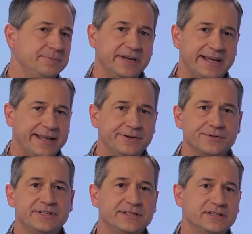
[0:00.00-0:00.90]

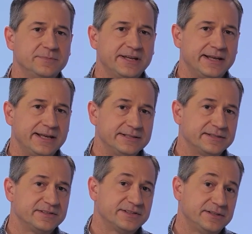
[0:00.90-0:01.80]
mechanical system that has
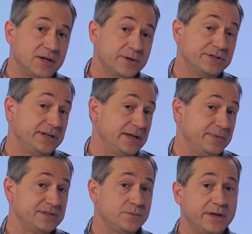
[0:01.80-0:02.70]
slower dynamics